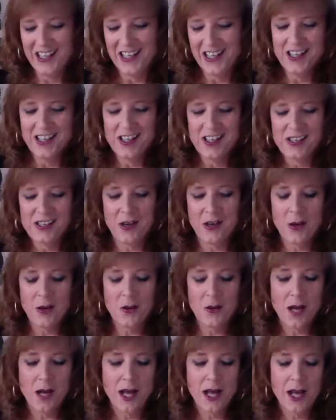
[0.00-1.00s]

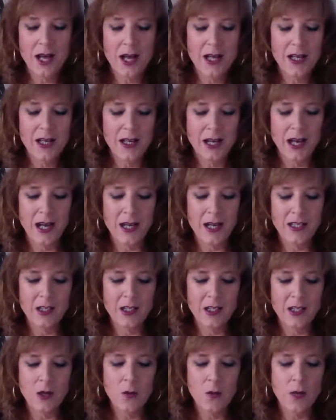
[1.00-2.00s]
So you
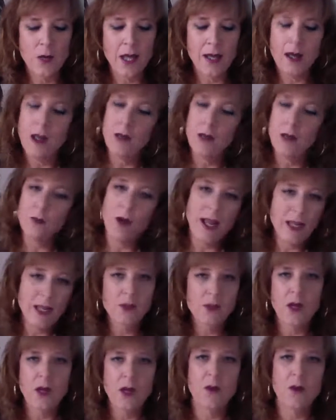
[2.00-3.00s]
know, and writing
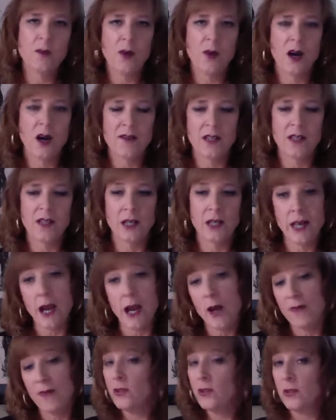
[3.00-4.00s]
was always a part of it.
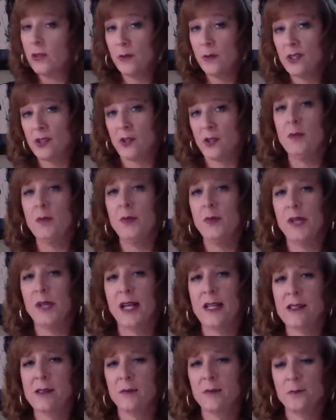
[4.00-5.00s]
Now I've only written
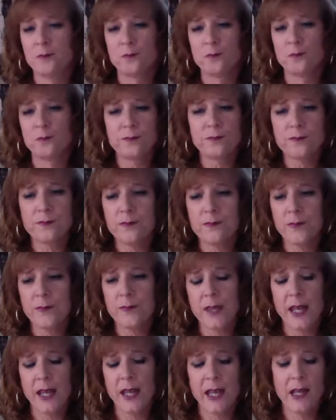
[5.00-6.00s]
screenplays,
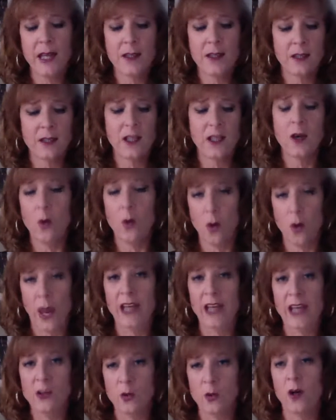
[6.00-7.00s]
and you know,
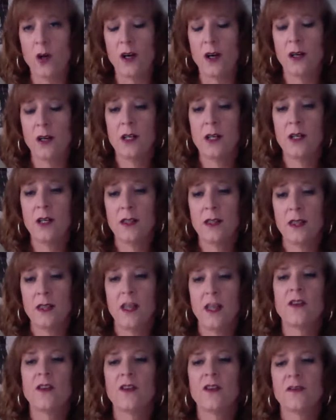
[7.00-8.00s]
or the
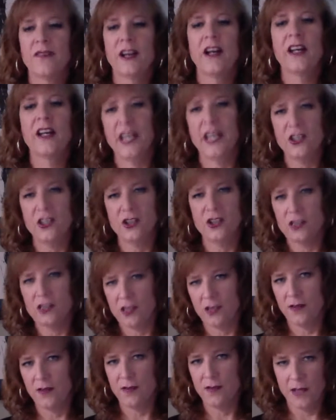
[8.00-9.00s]
other variations
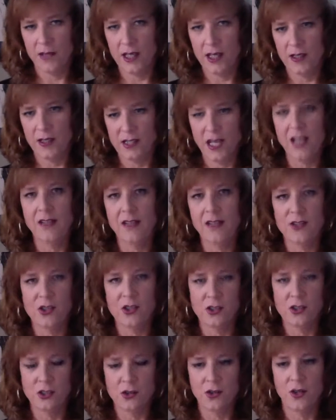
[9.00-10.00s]
of a
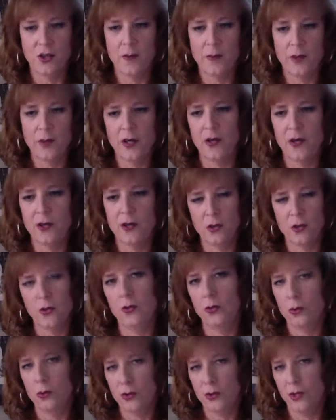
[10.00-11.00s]
television script that are the
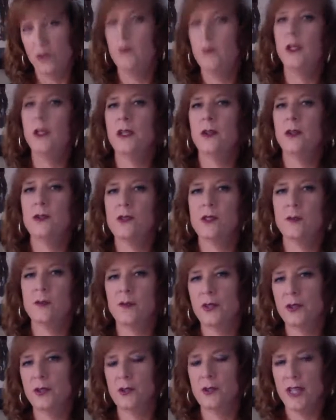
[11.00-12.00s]
tools that we use to
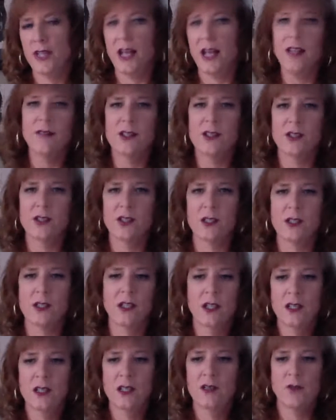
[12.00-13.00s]
produce television,
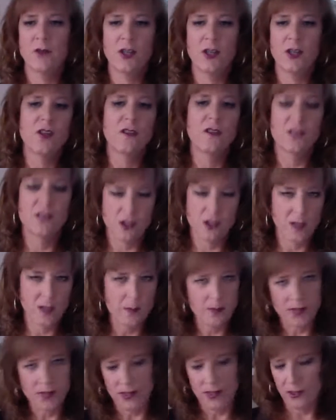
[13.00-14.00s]
voiceover
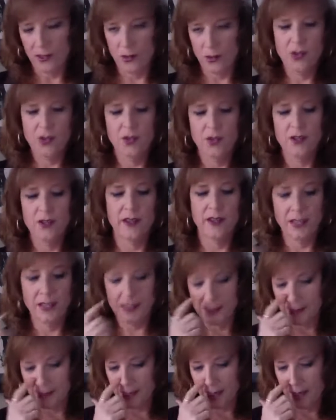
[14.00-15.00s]
scripts and those sorts of things.